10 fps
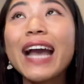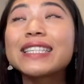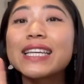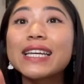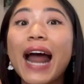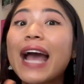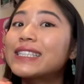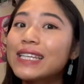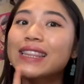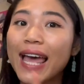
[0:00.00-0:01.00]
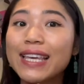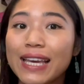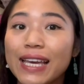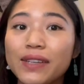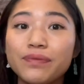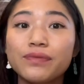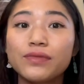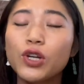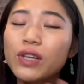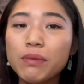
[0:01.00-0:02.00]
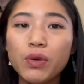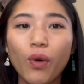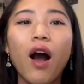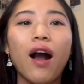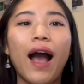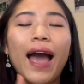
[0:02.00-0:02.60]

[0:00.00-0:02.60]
I did like it. Don't get me wrong.